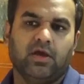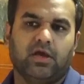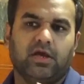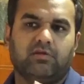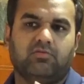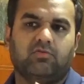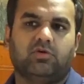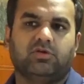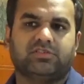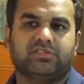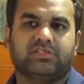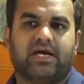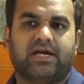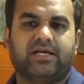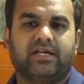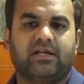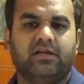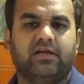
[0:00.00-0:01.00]
It was
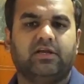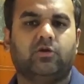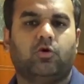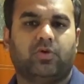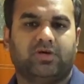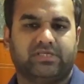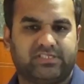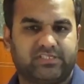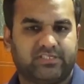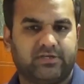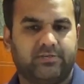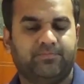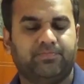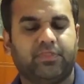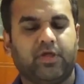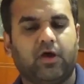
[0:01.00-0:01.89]
titled InnoVest.